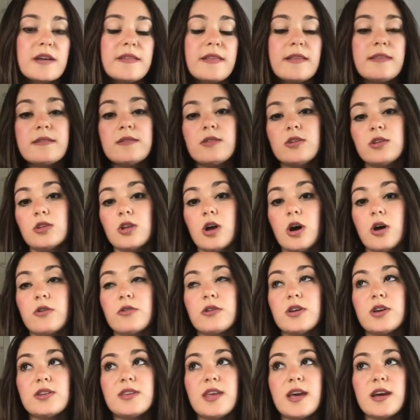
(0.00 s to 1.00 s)
and then you
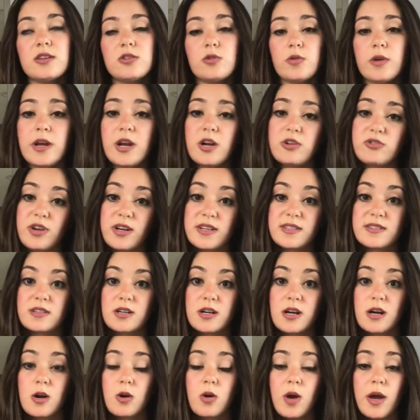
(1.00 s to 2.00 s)
can take it to a
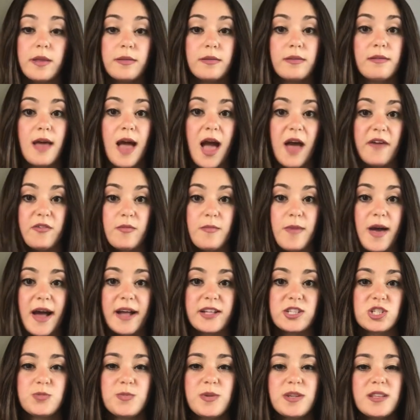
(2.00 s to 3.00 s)
hairdresser and have it
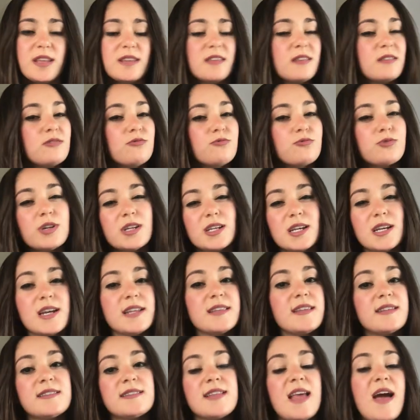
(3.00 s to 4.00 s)
match, but really
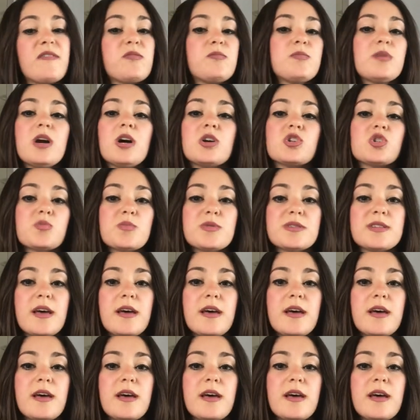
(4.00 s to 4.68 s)
it doesn't have to be 100%